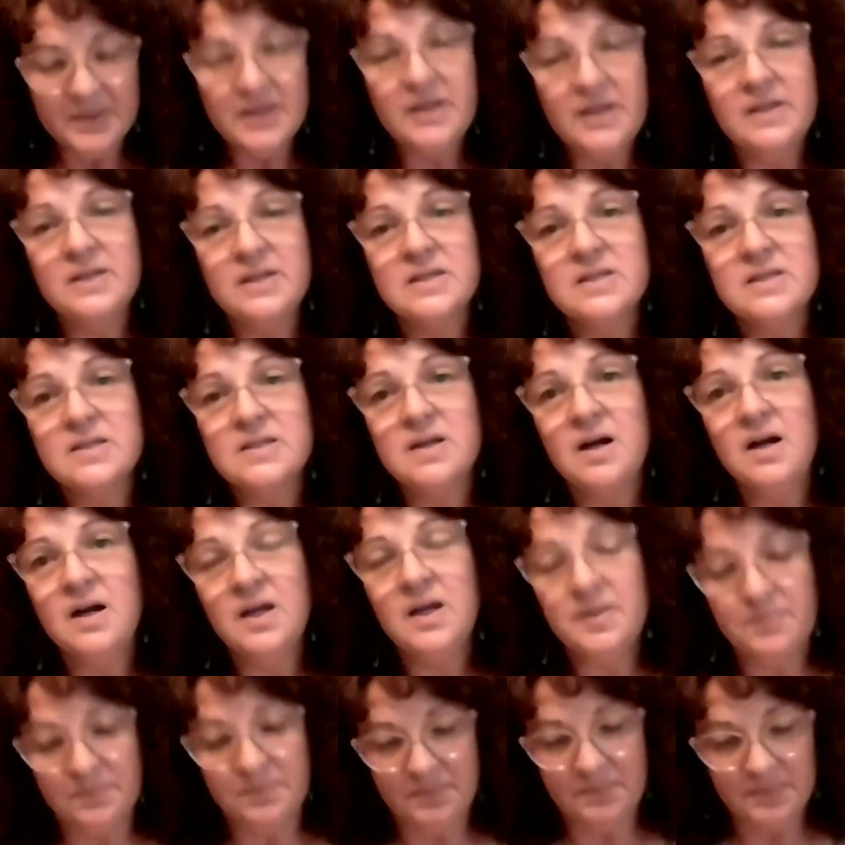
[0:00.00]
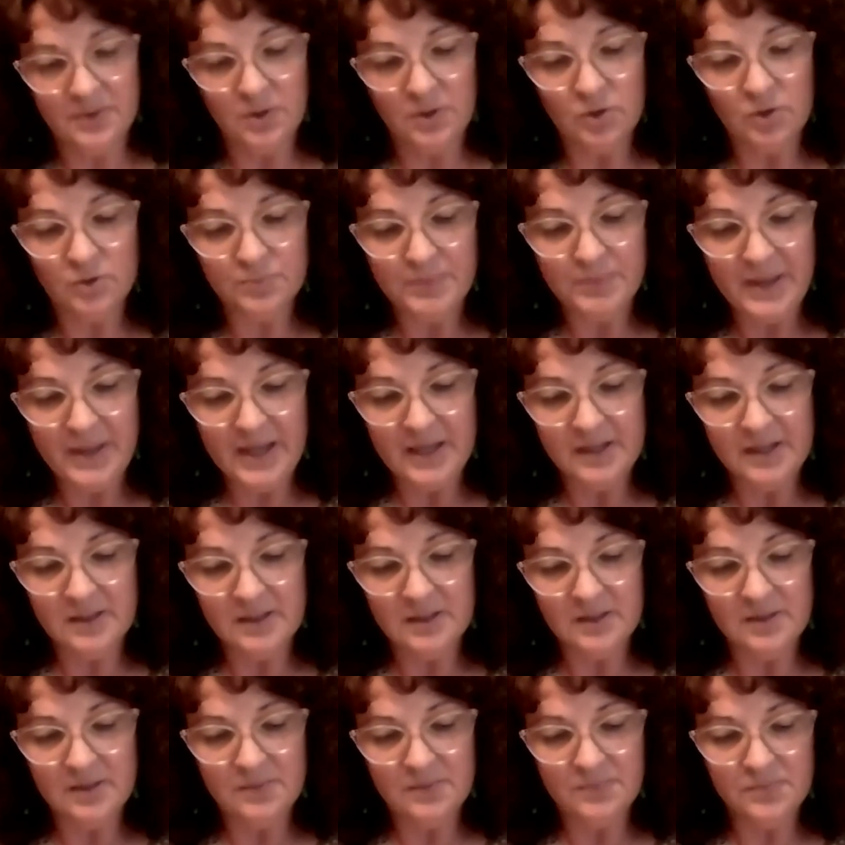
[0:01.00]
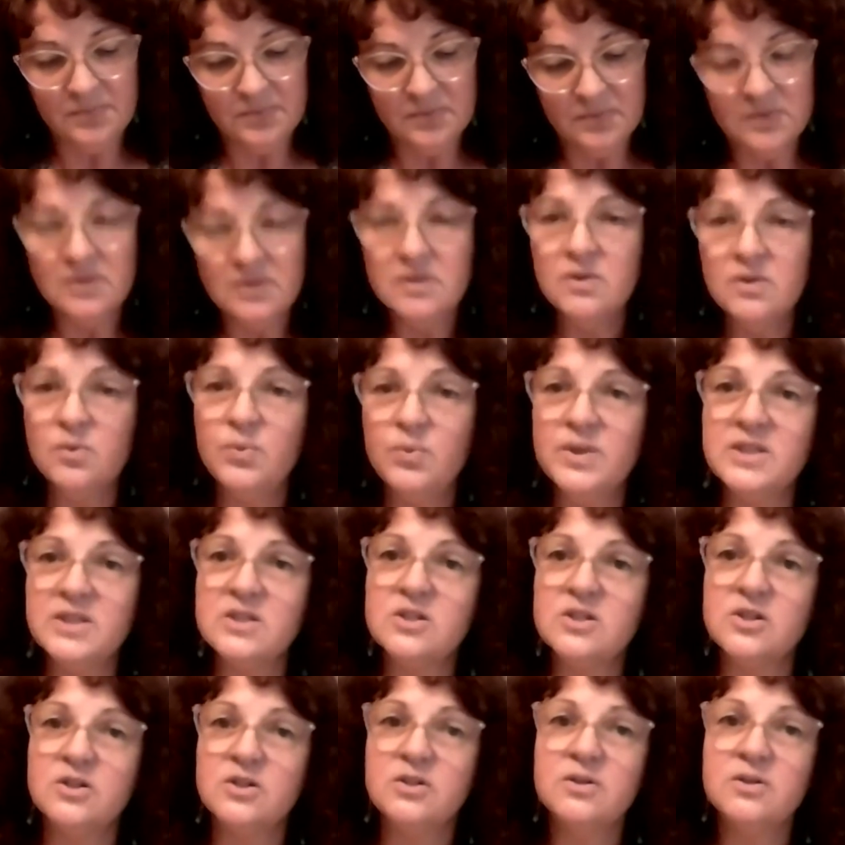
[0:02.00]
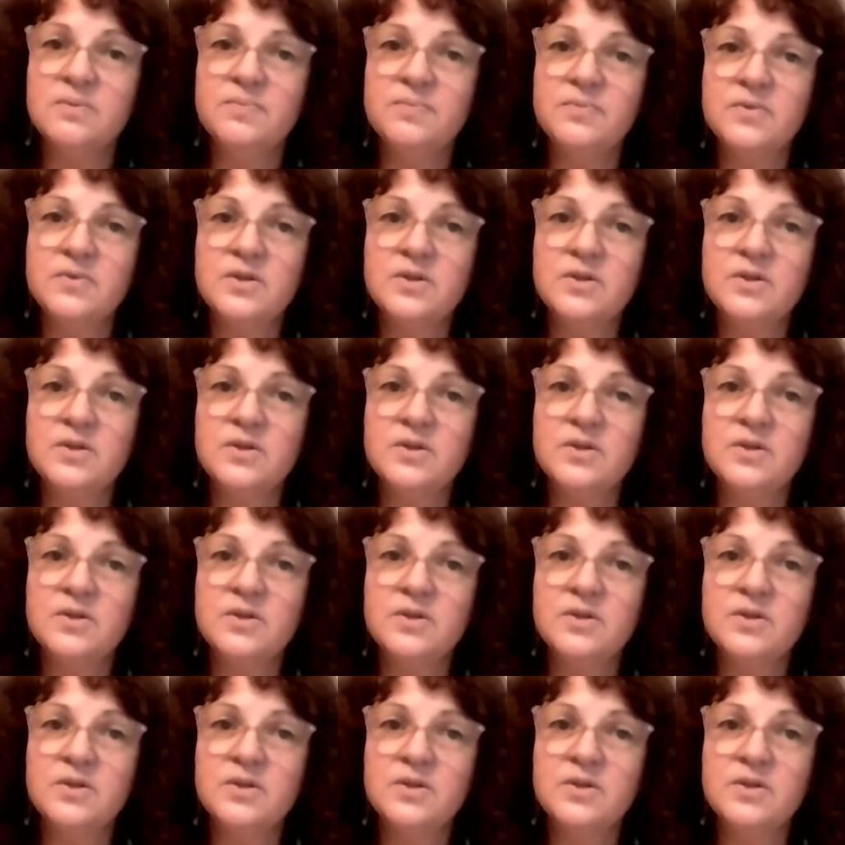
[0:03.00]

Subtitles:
It is time, old man, winter,